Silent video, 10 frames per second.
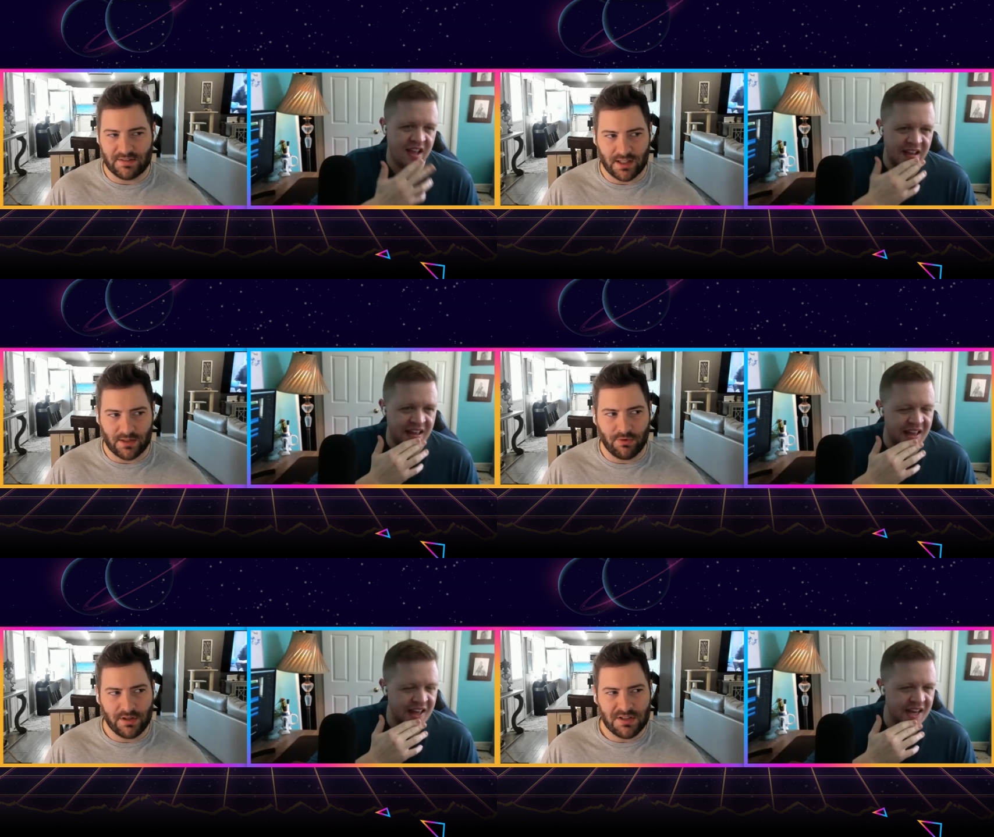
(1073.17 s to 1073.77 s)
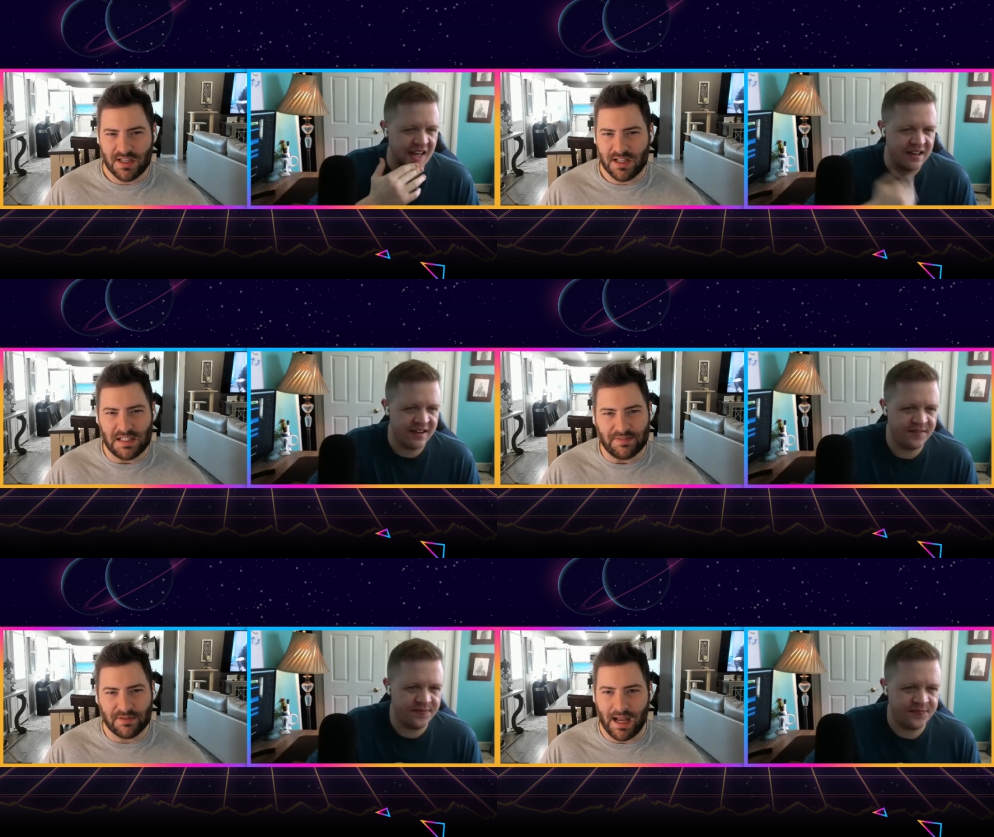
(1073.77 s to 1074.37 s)
Speaker 1: like, well, then just get a
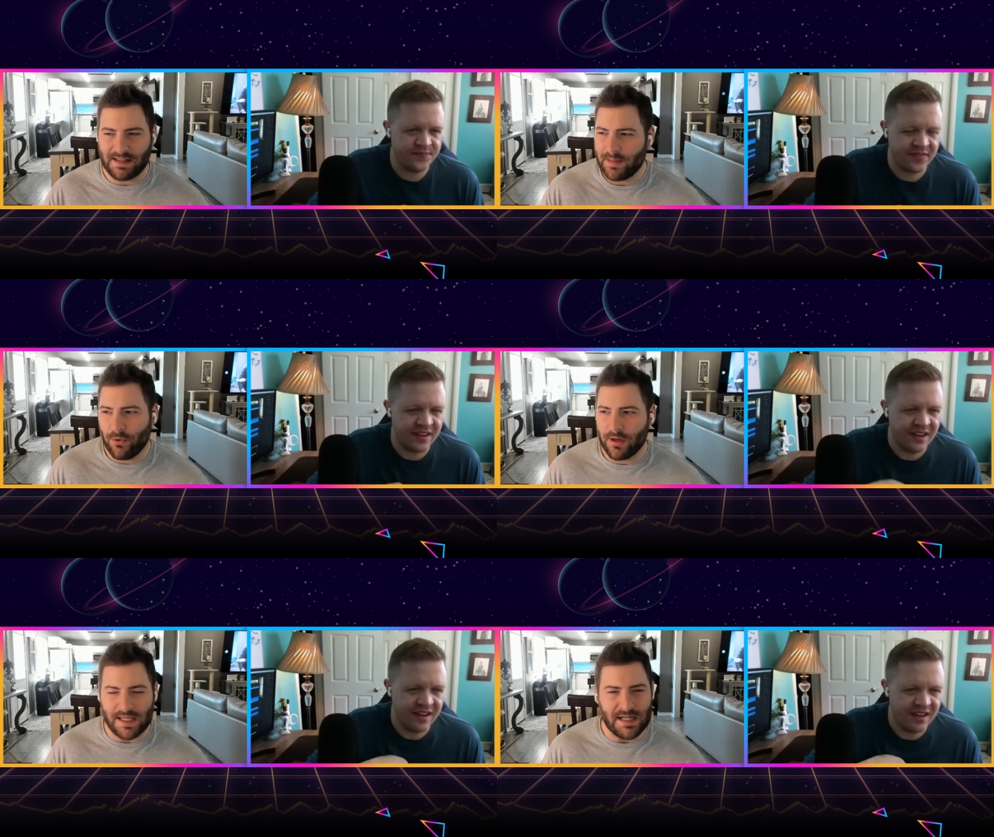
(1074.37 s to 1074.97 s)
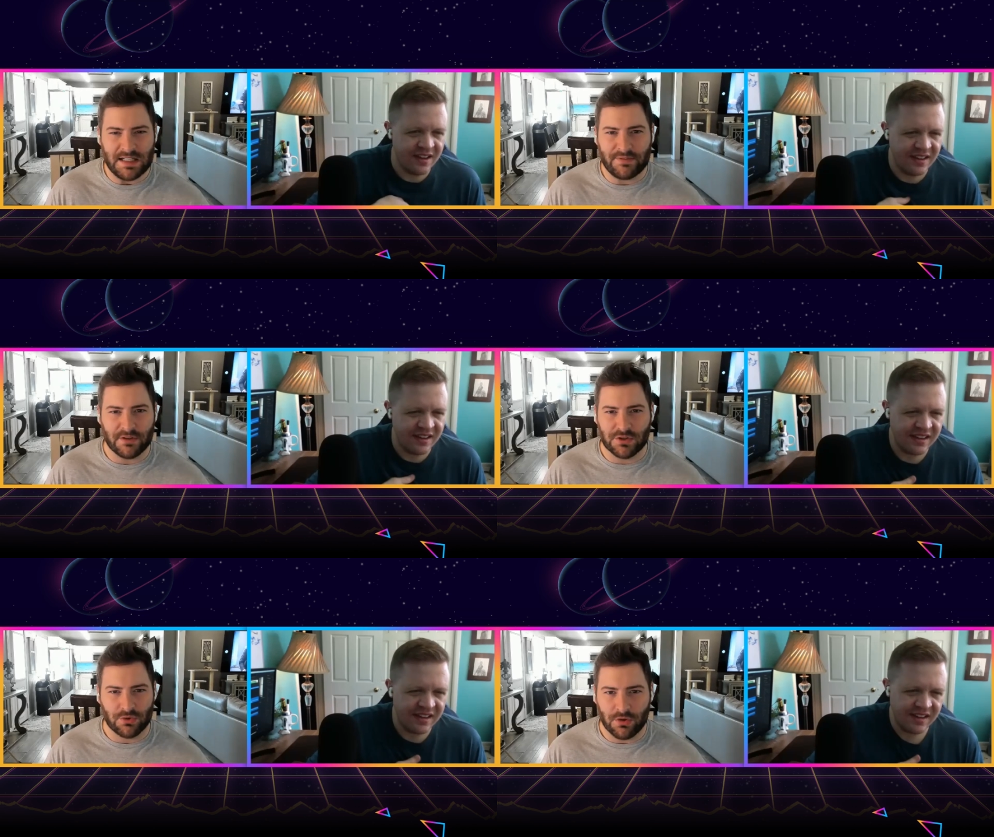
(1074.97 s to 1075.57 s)
different, at that point, get a
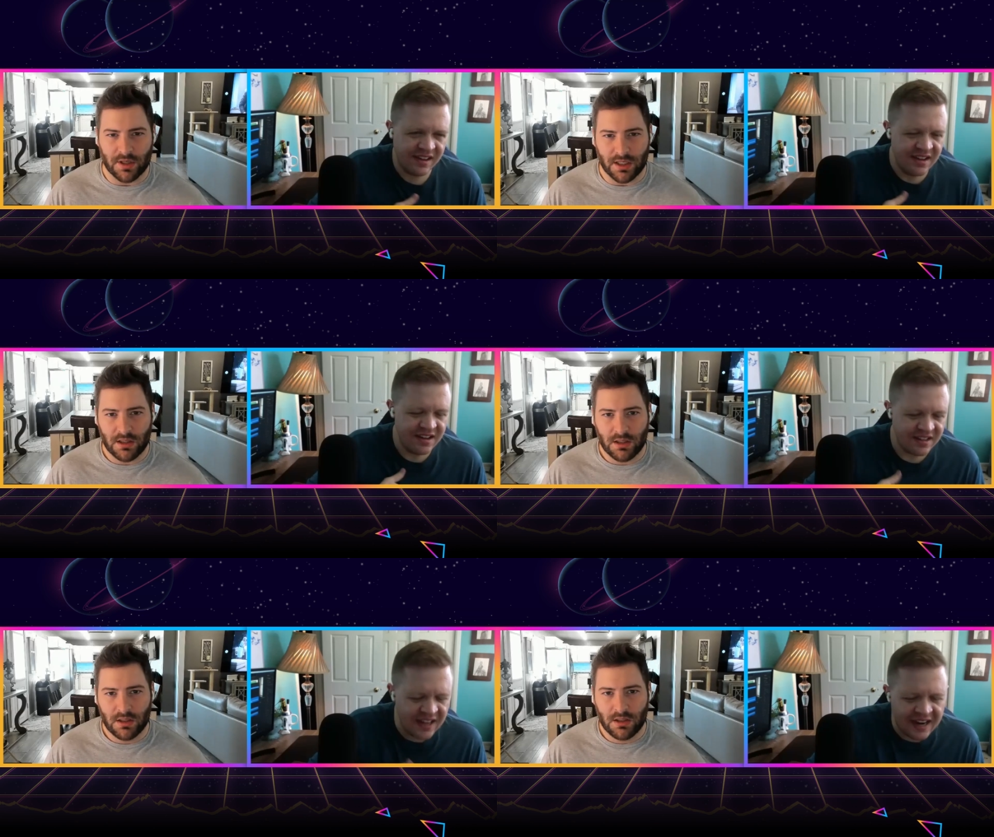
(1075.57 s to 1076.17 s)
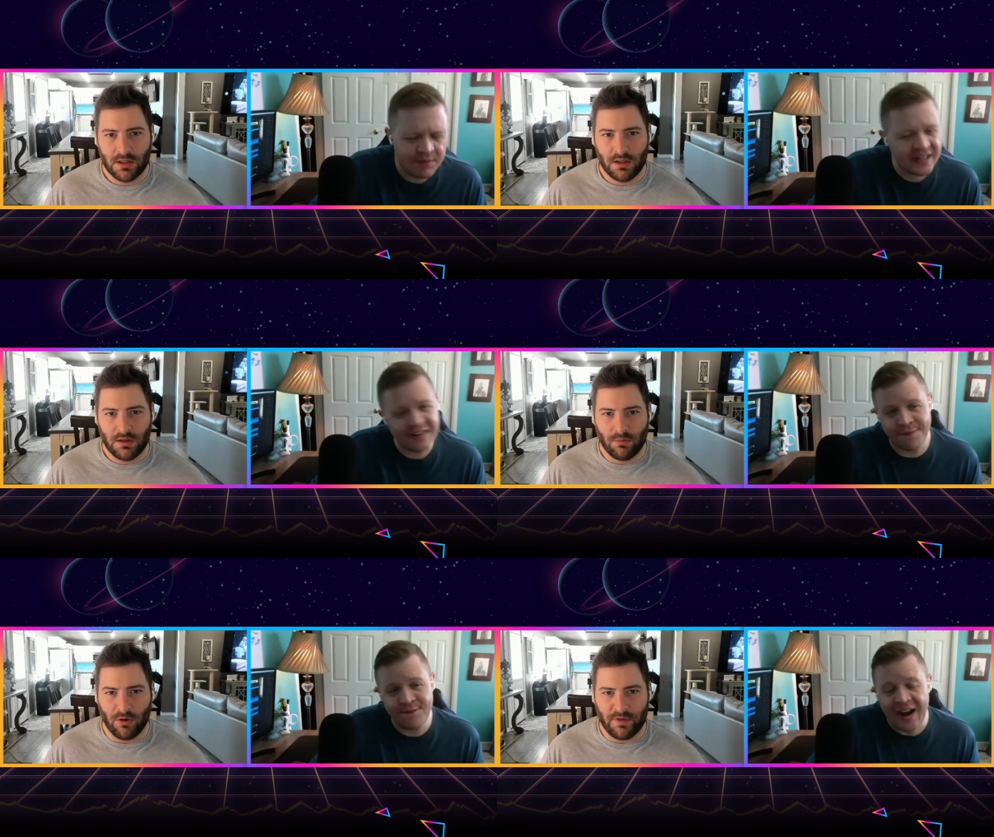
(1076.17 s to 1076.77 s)
different droid. Yeah, and we need
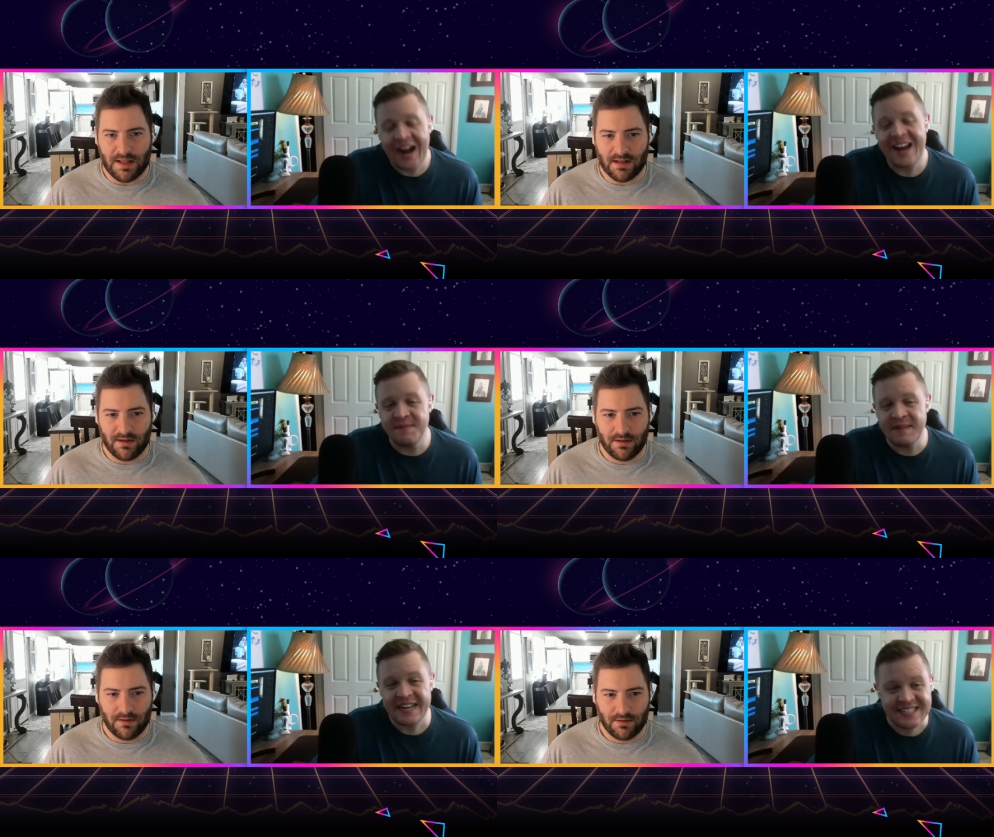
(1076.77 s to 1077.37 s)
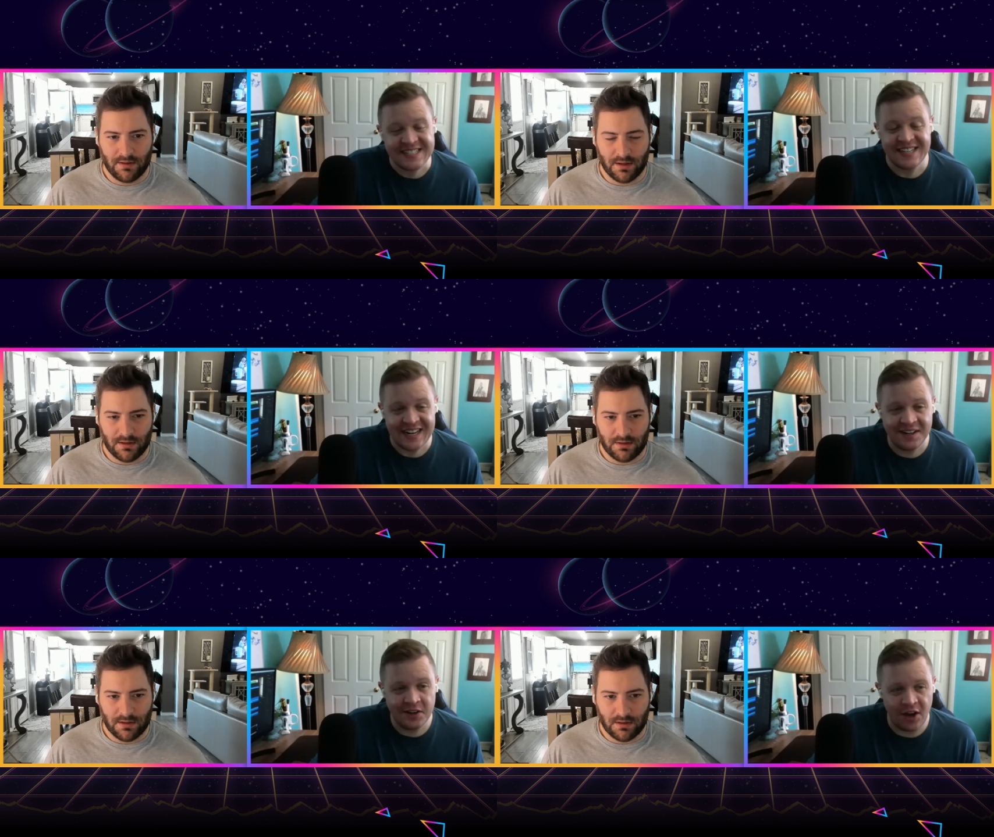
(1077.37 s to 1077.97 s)
Speaker 2: a five-minute that...
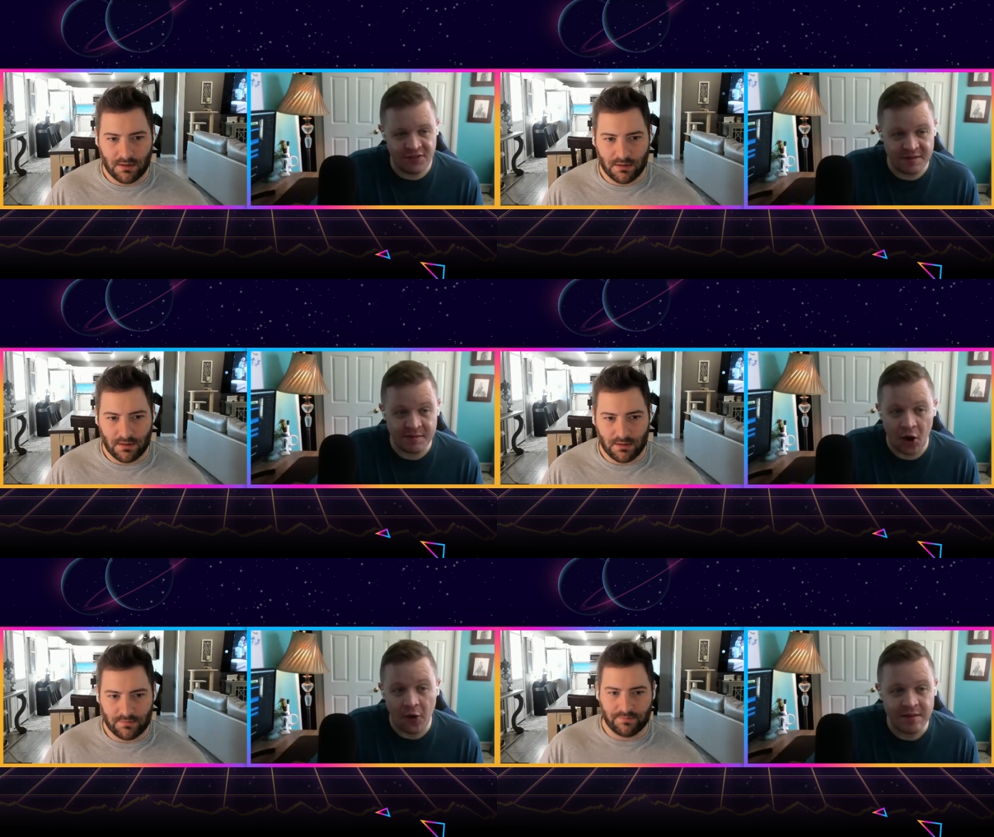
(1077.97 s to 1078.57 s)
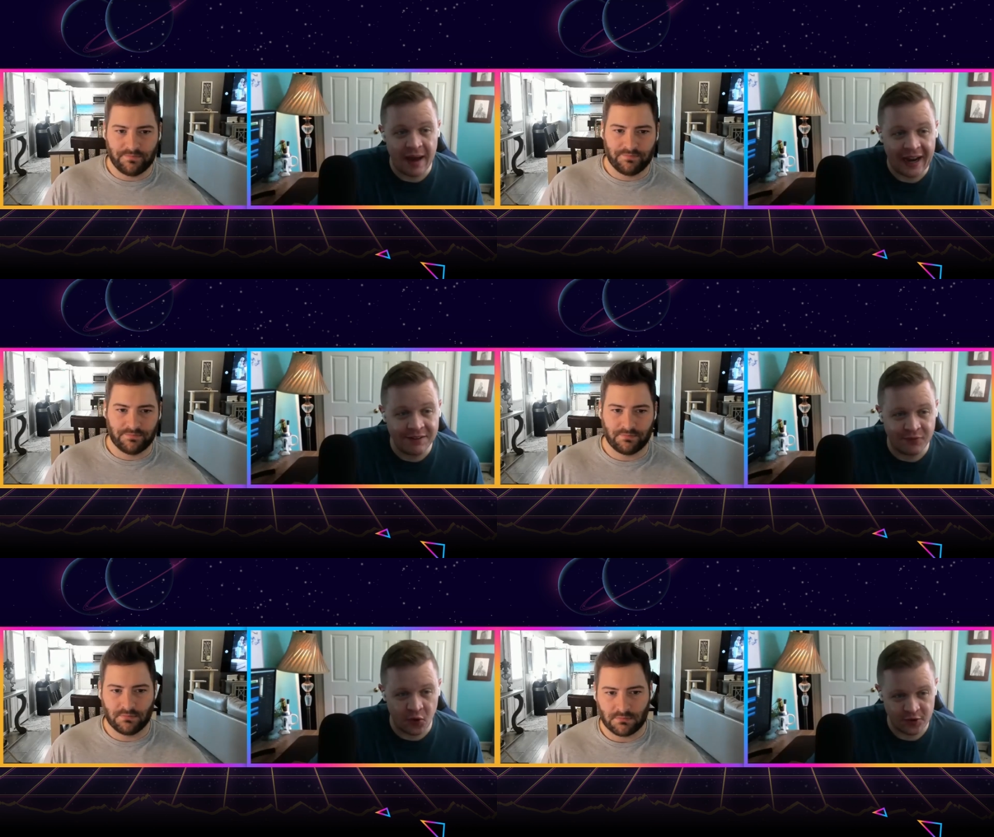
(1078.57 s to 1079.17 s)
scene of them going back
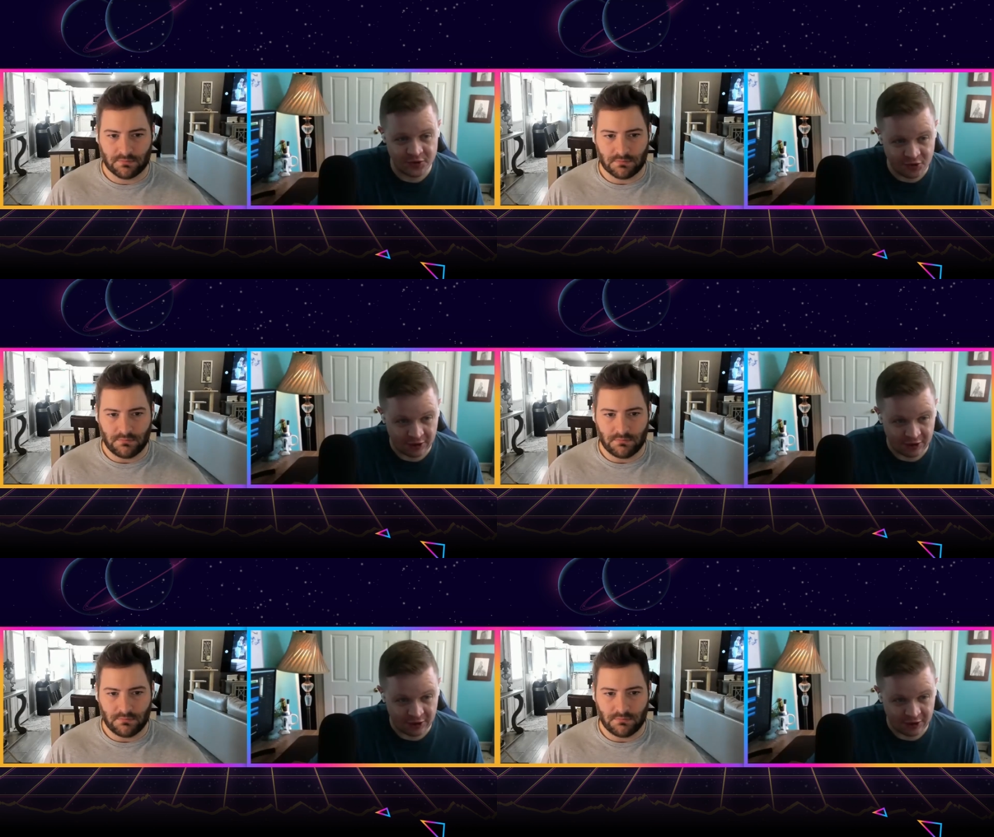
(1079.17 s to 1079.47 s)
and forth to